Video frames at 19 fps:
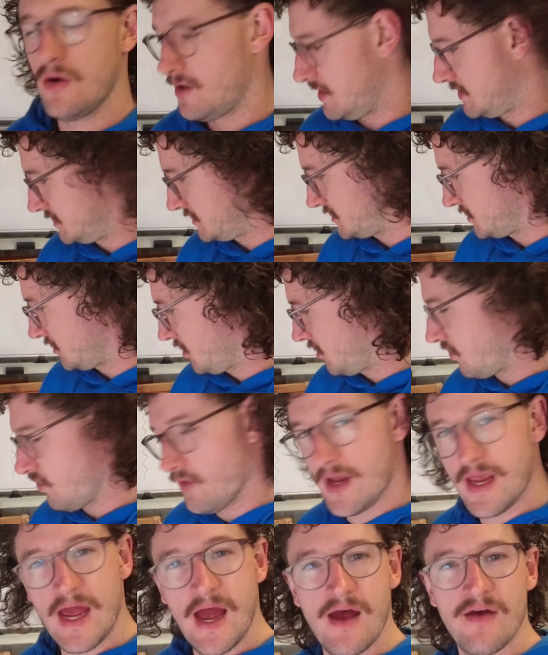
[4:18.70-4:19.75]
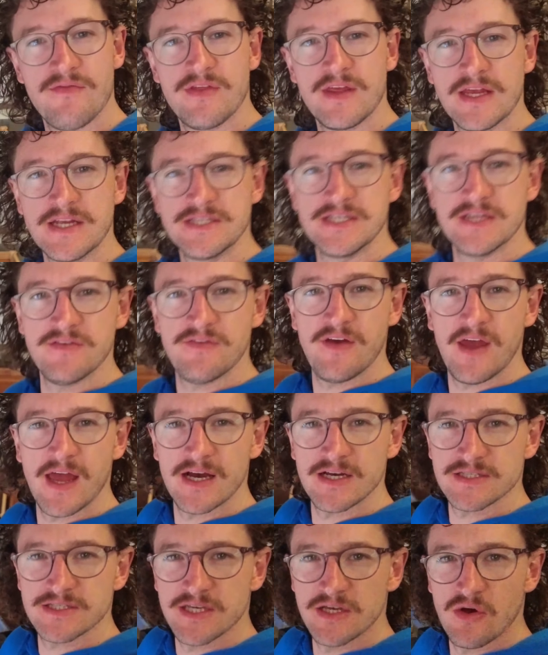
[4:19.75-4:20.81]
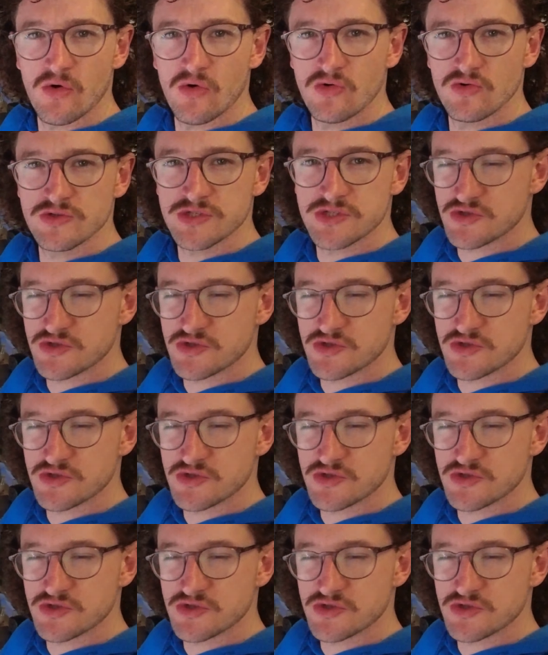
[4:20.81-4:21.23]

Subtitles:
Right, so we have the diff housing all